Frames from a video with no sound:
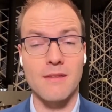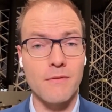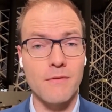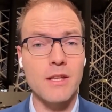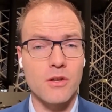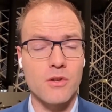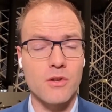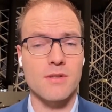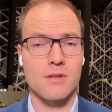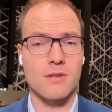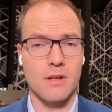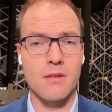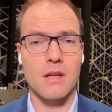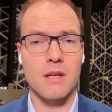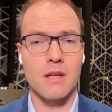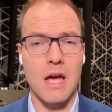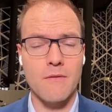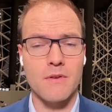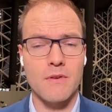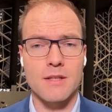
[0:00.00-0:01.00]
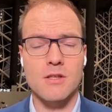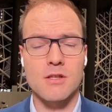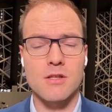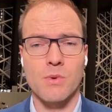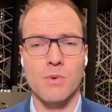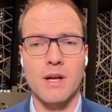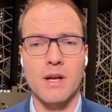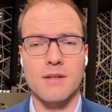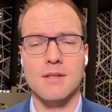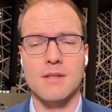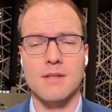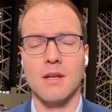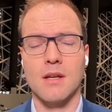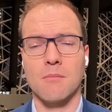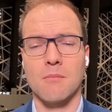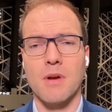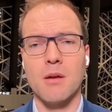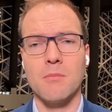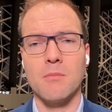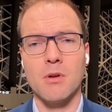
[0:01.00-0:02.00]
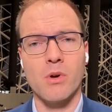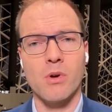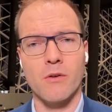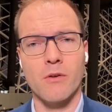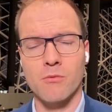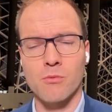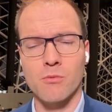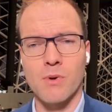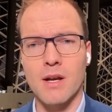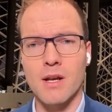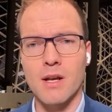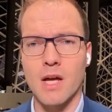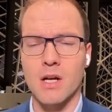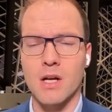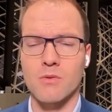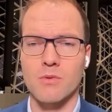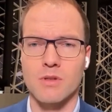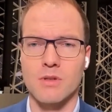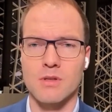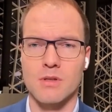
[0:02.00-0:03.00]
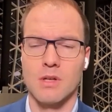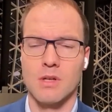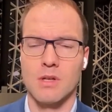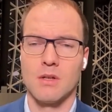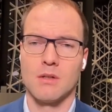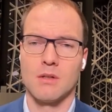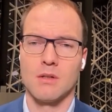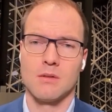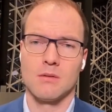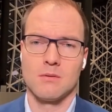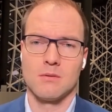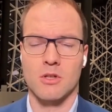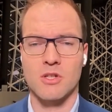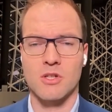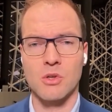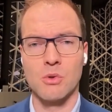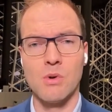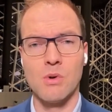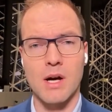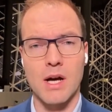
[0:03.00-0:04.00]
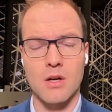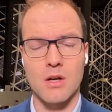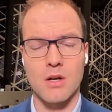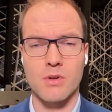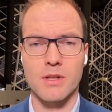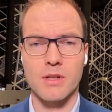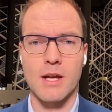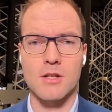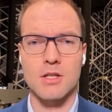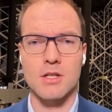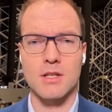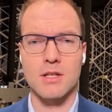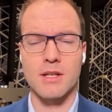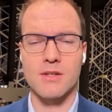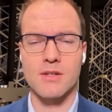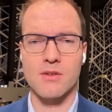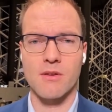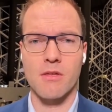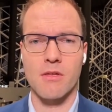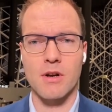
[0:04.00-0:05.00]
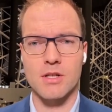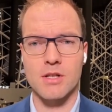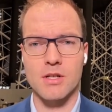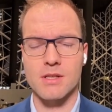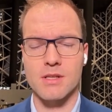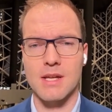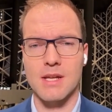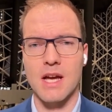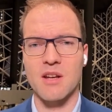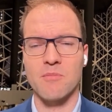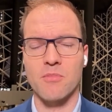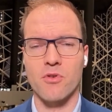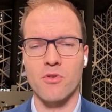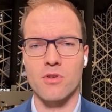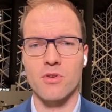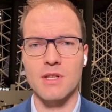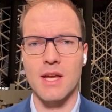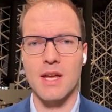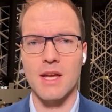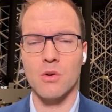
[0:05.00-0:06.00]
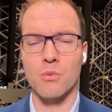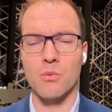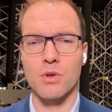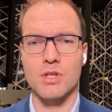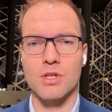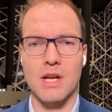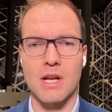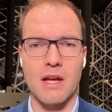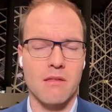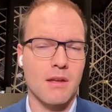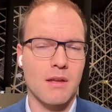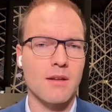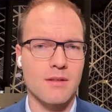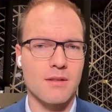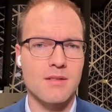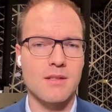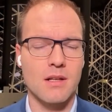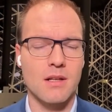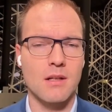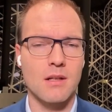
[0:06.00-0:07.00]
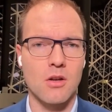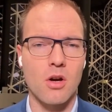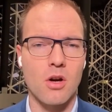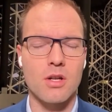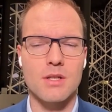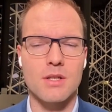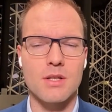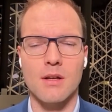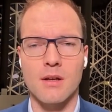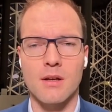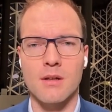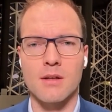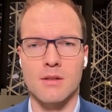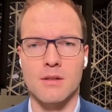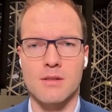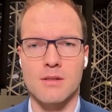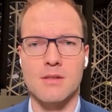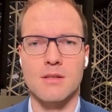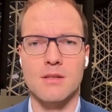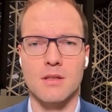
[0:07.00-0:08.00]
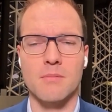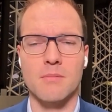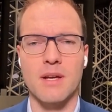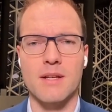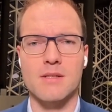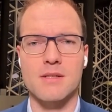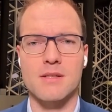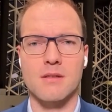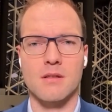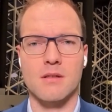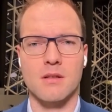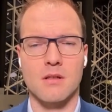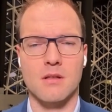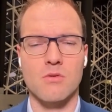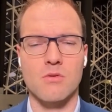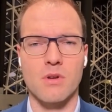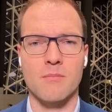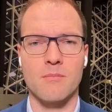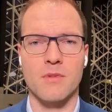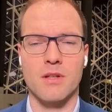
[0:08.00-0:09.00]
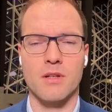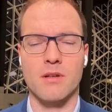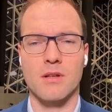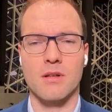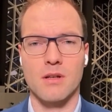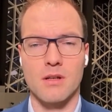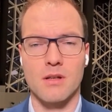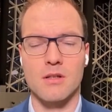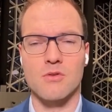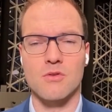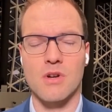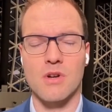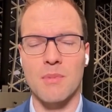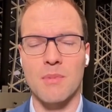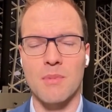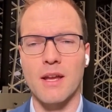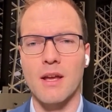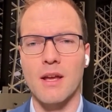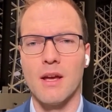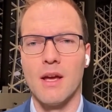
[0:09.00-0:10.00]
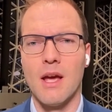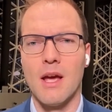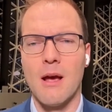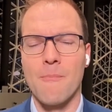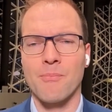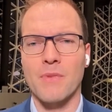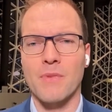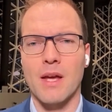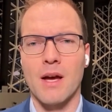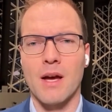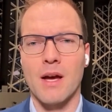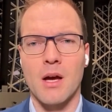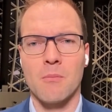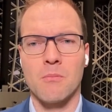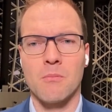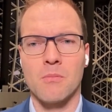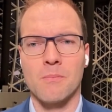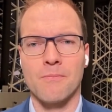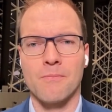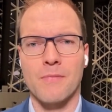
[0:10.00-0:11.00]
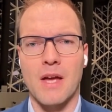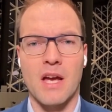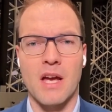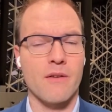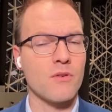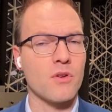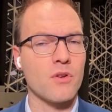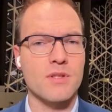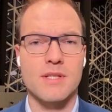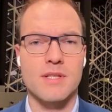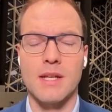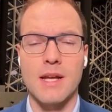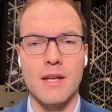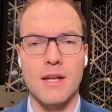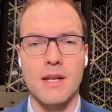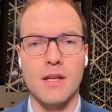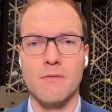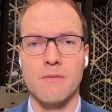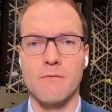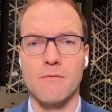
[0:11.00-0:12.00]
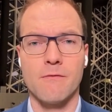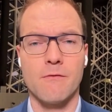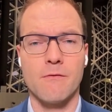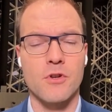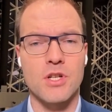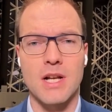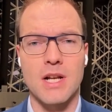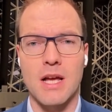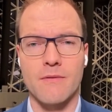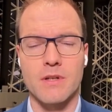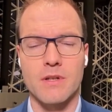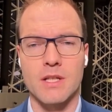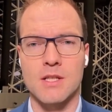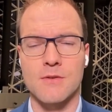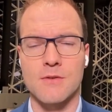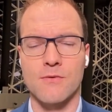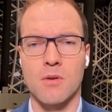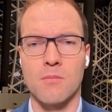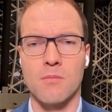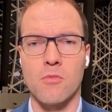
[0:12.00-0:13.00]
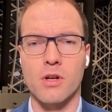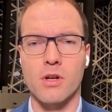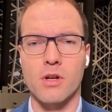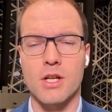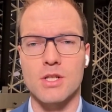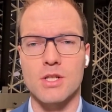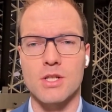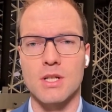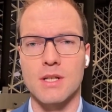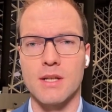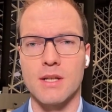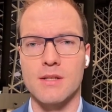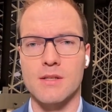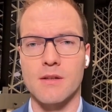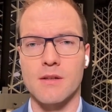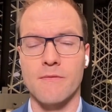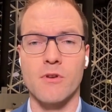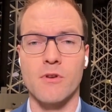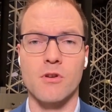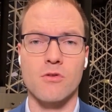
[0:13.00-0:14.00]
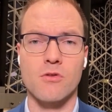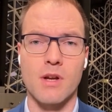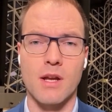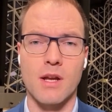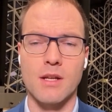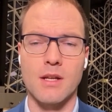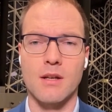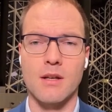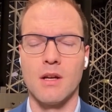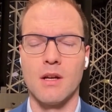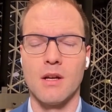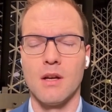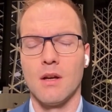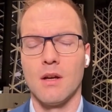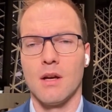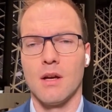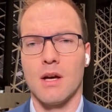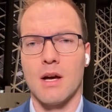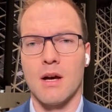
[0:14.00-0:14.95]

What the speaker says: in the videos, in the evidence we are seeing, maybe we have 100 or 200 casualties on the Russian side per day, which I think is still a lot. It still makes the Kremlin troubling. I have not seen any visual evidence for more casualties. If the Ukrainian